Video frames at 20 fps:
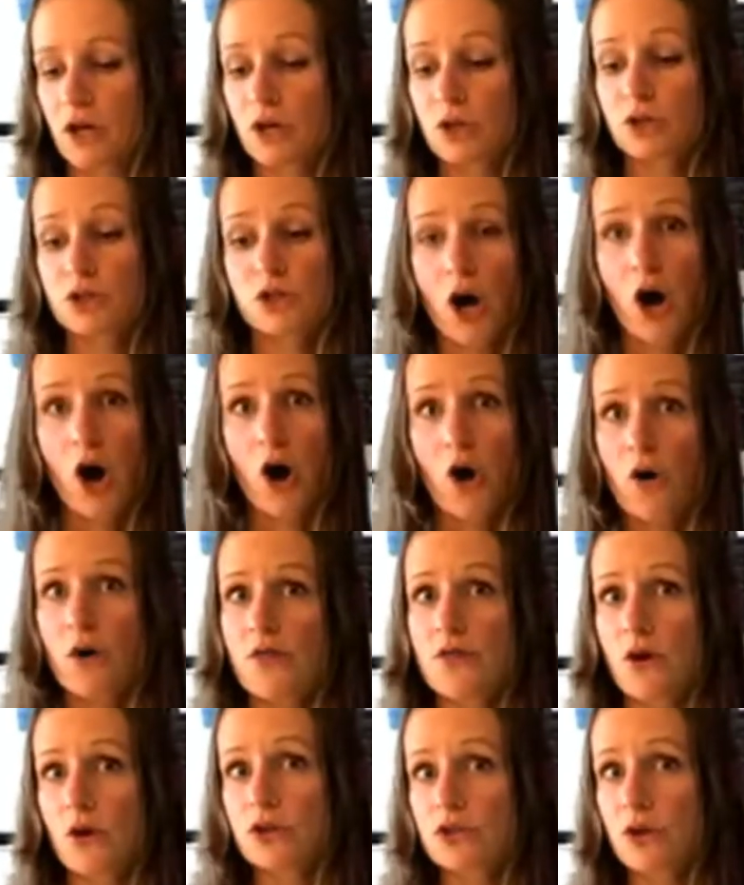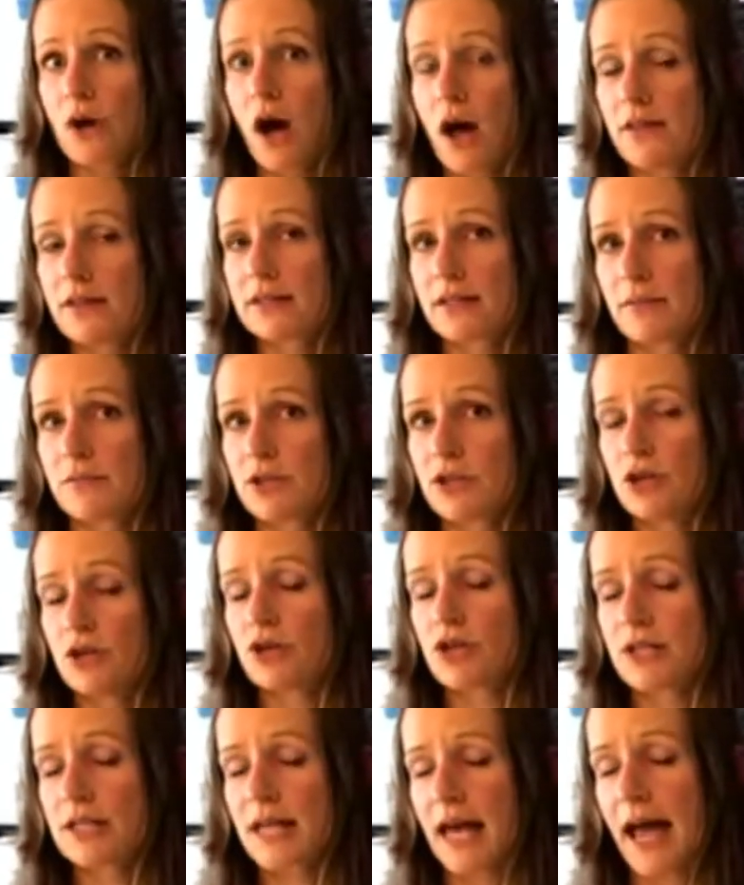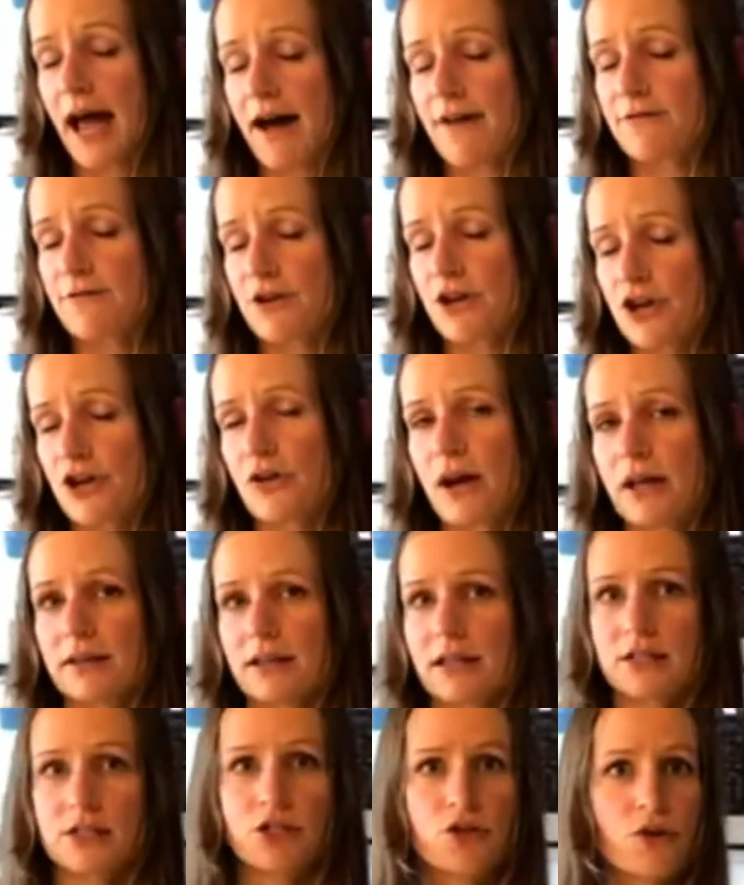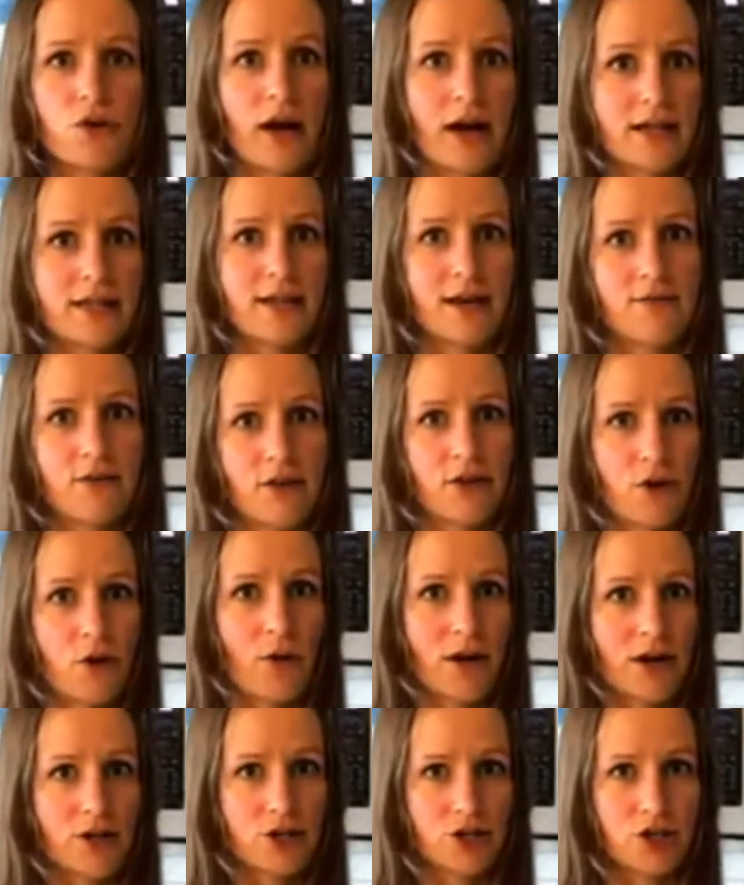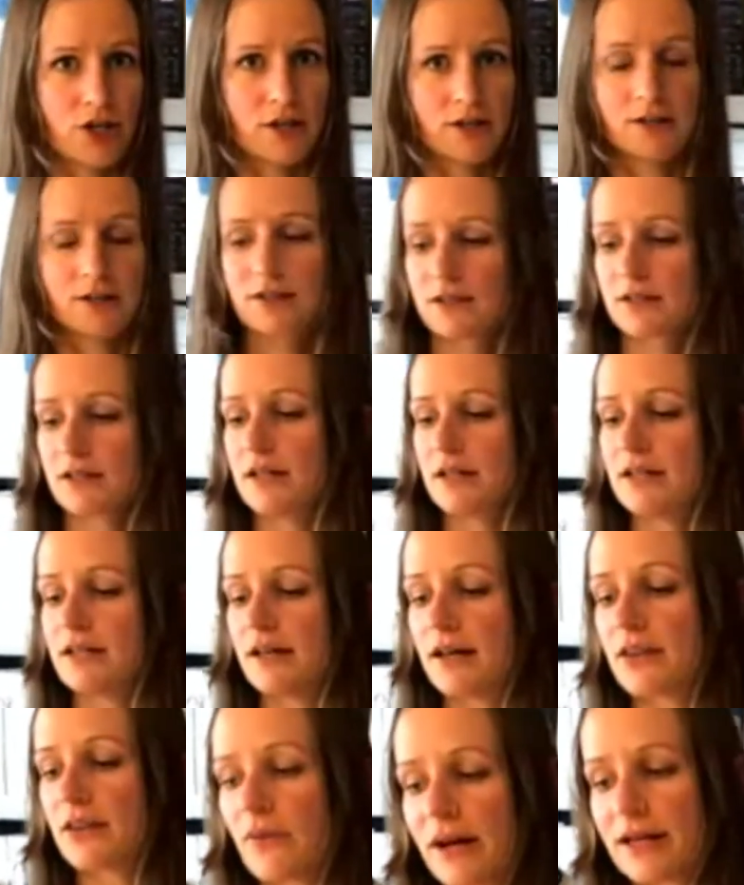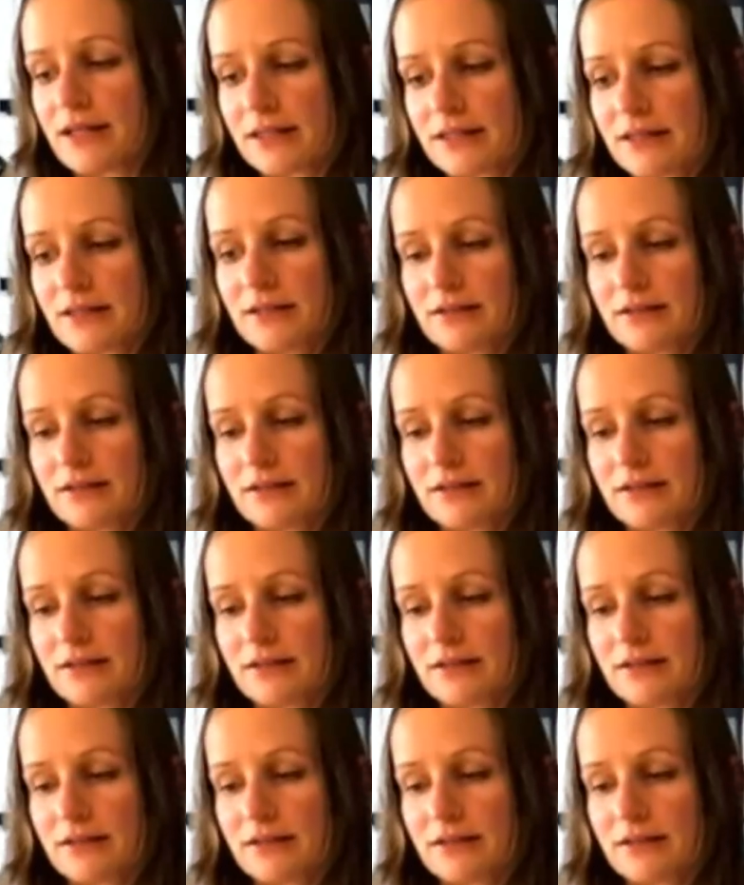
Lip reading: So those are all the substitutions I have for you, unless you guys have other questions. Otherwise,